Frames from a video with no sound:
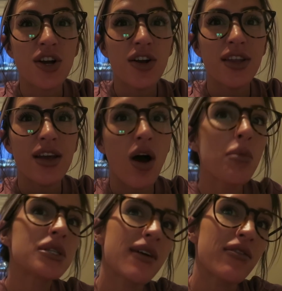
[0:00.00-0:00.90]
currently
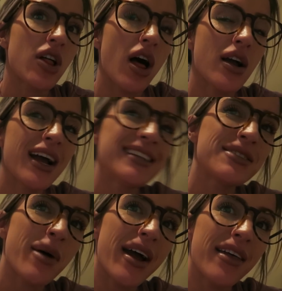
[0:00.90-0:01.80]
almost 5 o'clock,
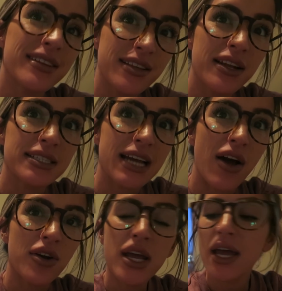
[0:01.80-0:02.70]
hence why the sun is
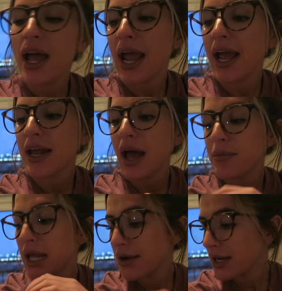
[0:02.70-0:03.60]
down, and
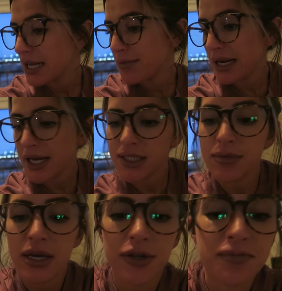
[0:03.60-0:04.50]
I'm getting ready to eat my next
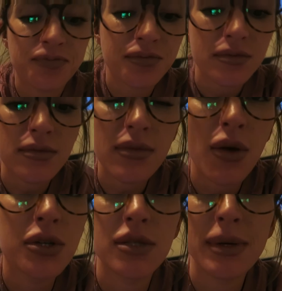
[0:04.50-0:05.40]
meal,
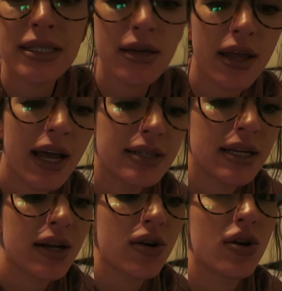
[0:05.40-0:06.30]
which is basically
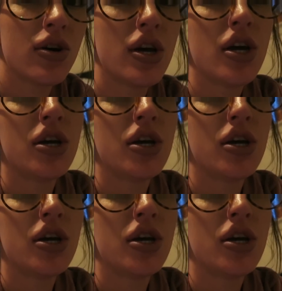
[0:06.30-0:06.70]
identical